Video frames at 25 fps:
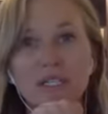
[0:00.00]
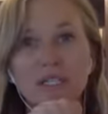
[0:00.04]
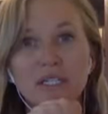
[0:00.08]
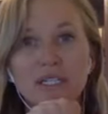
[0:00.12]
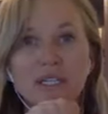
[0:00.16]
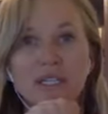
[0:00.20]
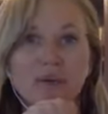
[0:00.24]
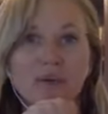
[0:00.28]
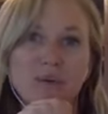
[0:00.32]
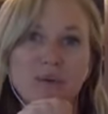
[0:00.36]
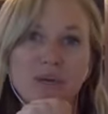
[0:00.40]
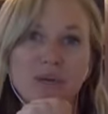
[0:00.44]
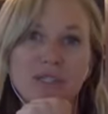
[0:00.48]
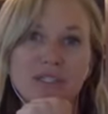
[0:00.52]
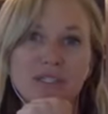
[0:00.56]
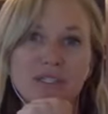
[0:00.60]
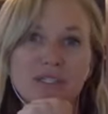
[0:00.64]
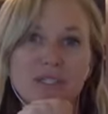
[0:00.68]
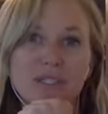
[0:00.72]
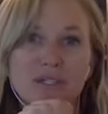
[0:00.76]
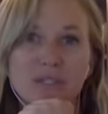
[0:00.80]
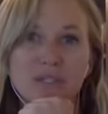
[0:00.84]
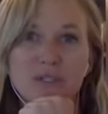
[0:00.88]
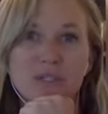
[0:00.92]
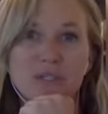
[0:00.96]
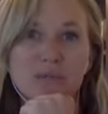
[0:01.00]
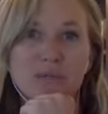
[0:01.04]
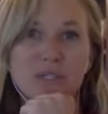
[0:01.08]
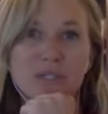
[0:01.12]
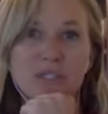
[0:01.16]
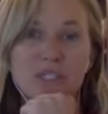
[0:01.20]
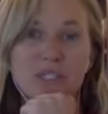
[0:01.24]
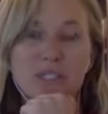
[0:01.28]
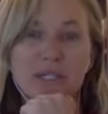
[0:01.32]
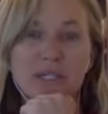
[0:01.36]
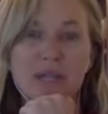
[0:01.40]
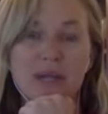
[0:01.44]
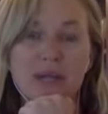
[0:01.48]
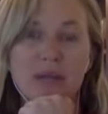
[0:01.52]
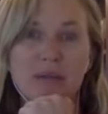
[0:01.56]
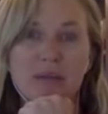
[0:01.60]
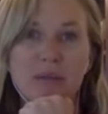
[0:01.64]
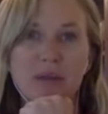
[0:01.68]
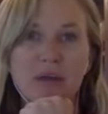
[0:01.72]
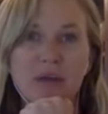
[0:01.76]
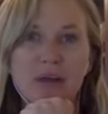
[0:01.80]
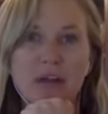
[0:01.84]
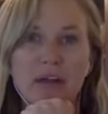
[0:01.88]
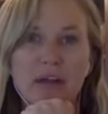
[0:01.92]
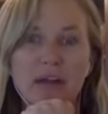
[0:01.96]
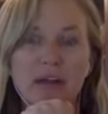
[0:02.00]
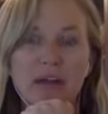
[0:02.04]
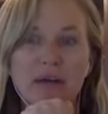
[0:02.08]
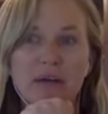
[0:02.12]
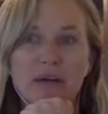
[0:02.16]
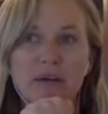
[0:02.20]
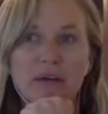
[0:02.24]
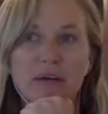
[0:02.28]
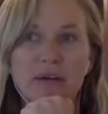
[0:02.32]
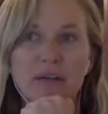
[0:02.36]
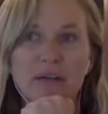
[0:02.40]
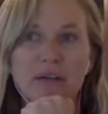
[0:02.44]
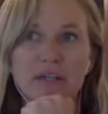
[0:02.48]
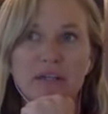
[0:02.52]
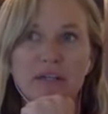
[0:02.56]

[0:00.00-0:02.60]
that as adults we just kind of block out.